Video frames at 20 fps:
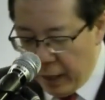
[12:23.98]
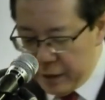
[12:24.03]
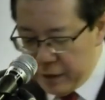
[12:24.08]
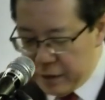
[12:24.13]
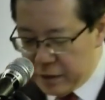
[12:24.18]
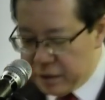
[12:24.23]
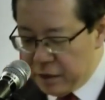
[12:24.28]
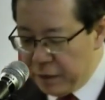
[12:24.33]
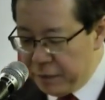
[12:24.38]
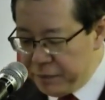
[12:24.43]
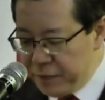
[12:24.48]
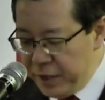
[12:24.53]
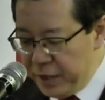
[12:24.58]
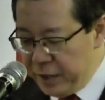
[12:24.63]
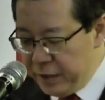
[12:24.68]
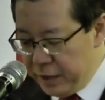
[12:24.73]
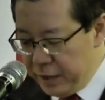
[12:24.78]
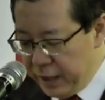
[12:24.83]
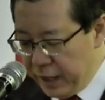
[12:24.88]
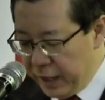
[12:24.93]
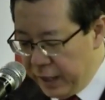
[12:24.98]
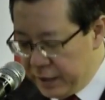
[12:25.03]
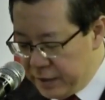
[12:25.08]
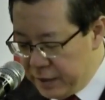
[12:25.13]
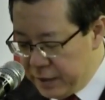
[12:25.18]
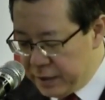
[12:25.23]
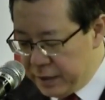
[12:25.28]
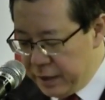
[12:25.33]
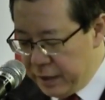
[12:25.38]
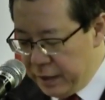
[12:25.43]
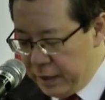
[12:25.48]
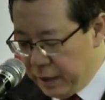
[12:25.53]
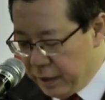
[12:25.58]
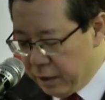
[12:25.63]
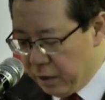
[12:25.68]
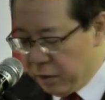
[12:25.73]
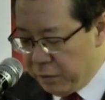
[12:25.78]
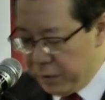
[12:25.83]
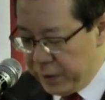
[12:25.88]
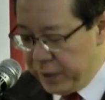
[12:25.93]
are disrupting the
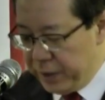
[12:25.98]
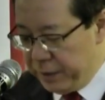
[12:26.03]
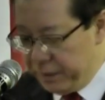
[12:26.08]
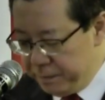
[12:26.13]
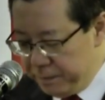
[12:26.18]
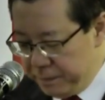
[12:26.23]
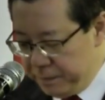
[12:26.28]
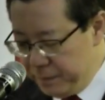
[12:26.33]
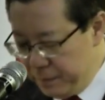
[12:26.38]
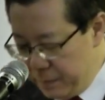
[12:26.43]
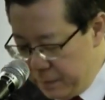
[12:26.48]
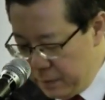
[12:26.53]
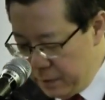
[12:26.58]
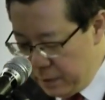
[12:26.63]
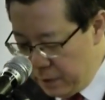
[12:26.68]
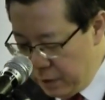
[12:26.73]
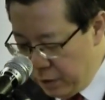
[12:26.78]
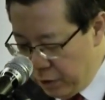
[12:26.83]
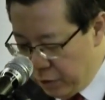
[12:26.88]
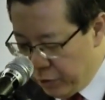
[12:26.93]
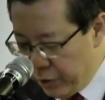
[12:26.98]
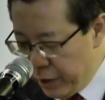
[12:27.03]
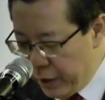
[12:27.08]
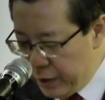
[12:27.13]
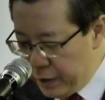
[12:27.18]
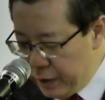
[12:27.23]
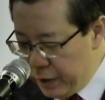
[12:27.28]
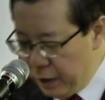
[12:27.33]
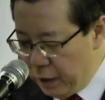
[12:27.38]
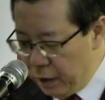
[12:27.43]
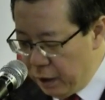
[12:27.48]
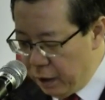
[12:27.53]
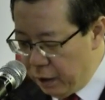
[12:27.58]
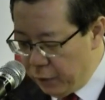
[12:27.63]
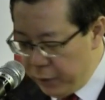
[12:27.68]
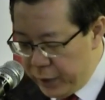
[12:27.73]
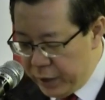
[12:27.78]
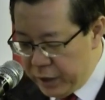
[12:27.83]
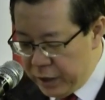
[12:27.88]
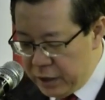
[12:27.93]
existing economy, creating a
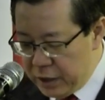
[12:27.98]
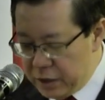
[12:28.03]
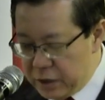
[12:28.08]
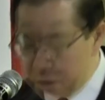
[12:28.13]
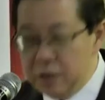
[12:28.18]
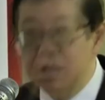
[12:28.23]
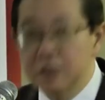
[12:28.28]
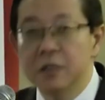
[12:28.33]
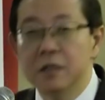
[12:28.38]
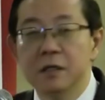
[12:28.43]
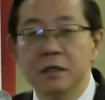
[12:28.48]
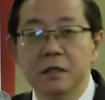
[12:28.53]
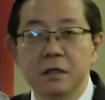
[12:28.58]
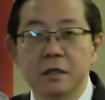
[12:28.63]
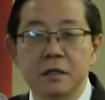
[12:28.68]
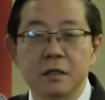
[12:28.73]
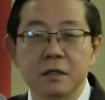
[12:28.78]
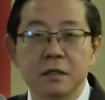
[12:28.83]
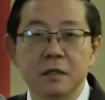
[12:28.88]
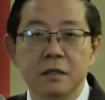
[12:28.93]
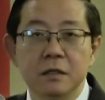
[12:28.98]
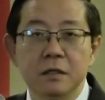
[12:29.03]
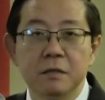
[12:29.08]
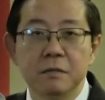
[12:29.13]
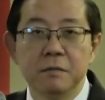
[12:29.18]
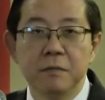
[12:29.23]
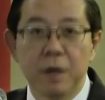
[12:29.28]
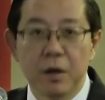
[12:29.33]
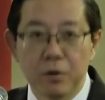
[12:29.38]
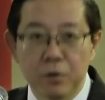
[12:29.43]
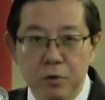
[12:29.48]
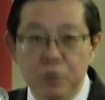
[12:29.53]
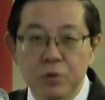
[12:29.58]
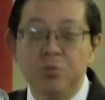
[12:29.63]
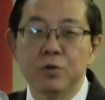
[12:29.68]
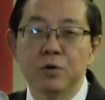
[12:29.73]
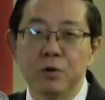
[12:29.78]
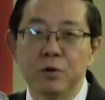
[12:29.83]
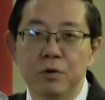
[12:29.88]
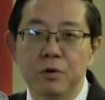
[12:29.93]
lot of winners, but
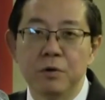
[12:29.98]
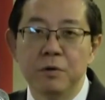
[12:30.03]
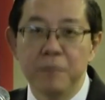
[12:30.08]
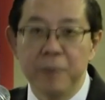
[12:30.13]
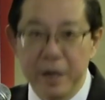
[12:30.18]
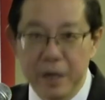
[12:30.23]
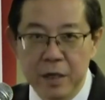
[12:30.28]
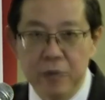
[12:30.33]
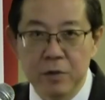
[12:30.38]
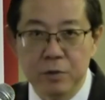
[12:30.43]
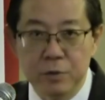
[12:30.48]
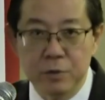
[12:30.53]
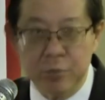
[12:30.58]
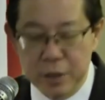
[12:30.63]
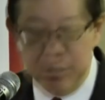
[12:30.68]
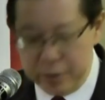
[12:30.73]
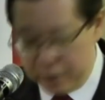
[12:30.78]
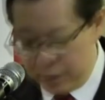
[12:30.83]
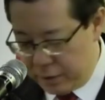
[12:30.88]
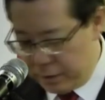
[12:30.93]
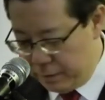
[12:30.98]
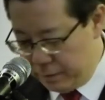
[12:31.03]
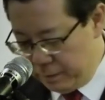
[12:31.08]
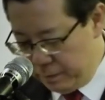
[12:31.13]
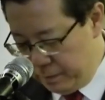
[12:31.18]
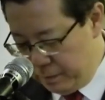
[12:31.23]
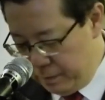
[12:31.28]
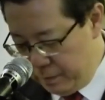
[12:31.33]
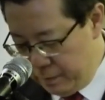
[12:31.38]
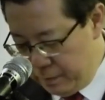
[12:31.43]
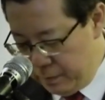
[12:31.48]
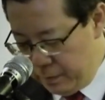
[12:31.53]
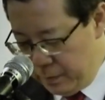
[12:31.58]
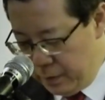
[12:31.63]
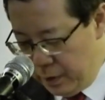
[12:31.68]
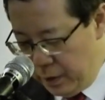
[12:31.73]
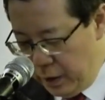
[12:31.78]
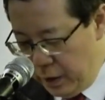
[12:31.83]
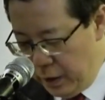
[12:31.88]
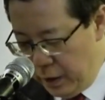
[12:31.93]
also many losers.
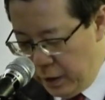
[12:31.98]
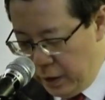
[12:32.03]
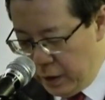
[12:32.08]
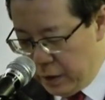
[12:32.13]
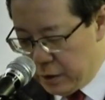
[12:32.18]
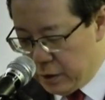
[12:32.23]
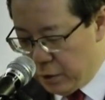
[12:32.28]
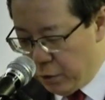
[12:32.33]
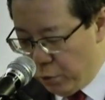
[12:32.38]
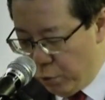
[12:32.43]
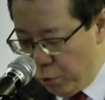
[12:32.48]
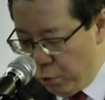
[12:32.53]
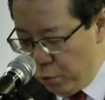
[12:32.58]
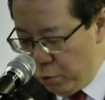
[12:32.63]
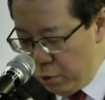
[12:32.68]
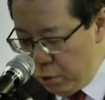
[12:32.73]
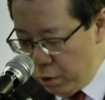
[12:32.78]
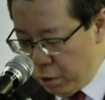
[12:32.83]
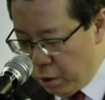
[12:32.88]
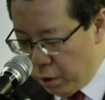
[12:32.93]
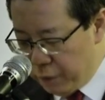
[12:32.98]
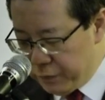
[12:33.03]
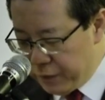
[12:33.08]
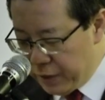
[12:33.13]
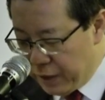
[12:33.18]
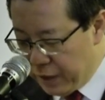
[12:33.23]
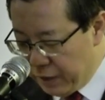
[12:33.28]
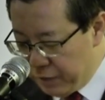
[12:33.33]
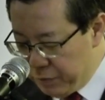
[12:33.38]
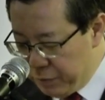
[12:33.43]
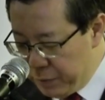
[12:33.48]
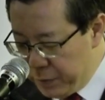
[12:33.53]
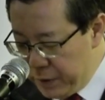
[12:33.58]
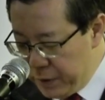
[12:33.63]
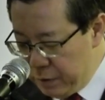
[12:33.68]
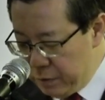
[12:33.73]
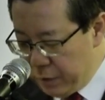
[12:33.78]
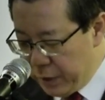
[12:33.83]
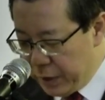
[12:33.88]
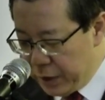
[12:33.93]
It is the role of the
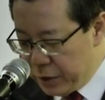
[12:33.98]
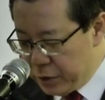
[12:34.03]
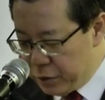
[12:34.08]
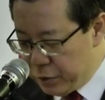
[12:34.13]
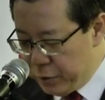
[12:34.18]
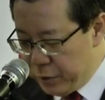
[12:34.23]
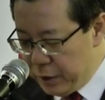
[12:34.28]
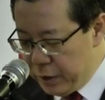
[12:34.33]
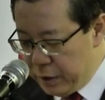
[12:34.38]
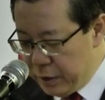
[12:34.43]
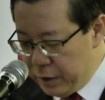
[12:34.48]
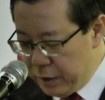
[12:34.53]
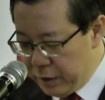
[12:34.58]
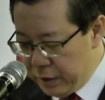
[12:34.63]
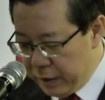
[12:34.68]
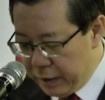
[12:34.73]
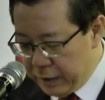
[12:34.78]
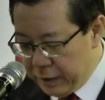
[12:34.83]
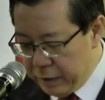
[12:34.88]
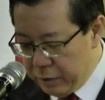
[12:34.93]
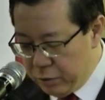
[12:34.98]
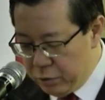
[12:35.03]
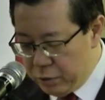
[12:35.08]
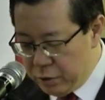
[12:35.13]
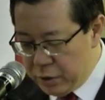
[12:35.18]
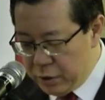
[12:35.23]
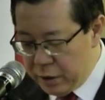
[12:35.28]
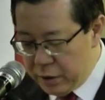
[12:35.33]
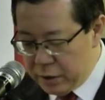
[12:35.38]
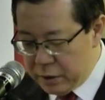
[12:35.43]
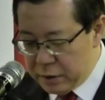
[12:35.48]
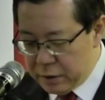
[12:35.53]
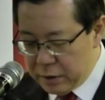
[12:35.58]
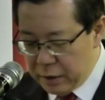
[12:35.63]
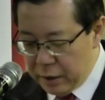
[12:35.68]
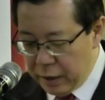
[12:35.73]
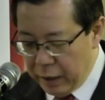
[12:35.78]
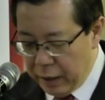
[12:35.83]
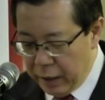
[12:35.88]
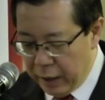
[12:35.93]
government to ensure that the
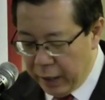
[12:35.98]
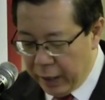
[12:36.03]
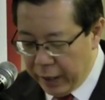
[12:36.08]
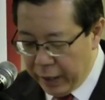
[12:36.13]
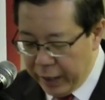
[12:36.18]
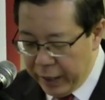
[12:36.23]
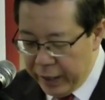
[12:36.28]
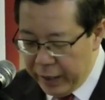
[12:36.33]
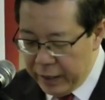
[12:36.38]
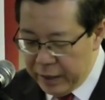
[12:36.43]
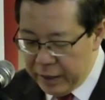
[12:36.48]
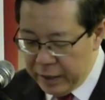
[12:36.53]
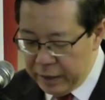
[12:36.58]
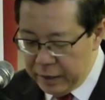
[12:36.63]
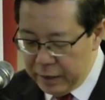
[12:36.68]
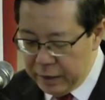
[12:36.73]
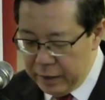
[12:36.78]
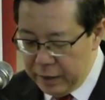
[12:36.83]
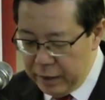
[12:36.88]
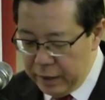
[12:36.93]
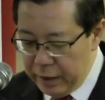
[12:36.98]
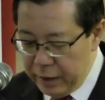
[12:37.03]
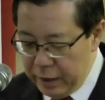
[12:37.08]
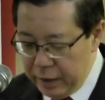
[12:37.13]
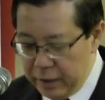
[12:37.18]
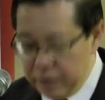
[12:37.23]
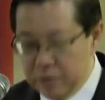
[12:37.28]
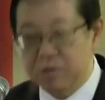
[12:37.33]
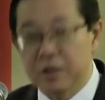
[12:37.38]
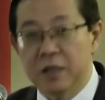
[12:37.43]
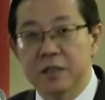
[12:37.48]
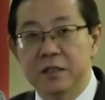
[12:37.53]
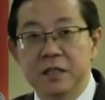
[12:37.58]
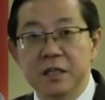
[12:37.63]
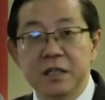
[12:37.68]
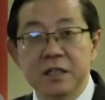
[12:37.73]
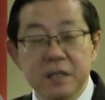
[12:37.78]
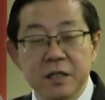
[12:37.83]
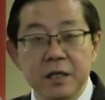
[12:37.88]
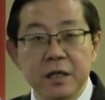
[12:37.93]
losers are aided in
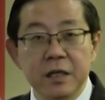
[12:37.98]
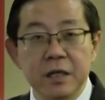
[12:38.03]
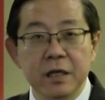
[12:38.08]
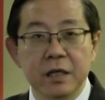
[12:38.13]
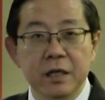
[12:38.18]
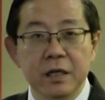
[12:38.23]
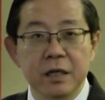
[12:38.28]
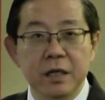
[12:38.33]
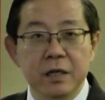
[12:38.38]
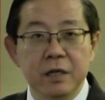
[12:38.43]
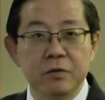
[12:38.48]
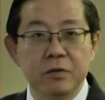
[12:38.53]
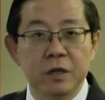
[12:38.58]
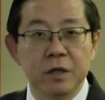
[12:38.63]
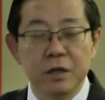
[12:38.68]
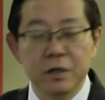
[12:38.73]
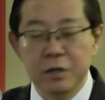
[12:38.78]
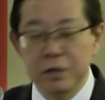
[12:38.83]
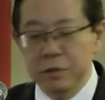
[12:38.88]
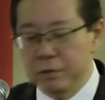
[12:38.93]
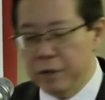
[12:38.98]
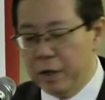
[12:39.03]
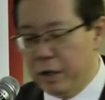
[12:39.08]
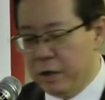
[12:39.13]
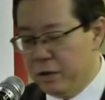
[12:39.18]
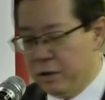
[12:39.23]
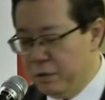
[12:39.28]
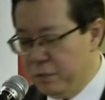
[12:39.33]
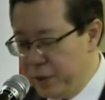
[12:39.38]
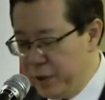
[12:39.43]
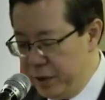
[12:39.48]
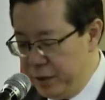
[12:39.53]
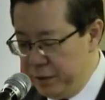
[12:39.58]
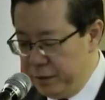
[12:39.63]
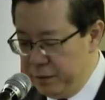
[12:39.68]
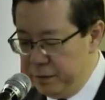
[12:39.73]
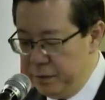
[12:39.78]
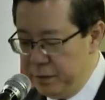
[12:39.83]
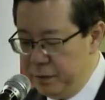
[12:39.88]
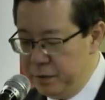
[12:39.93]
transitioning into the new economy.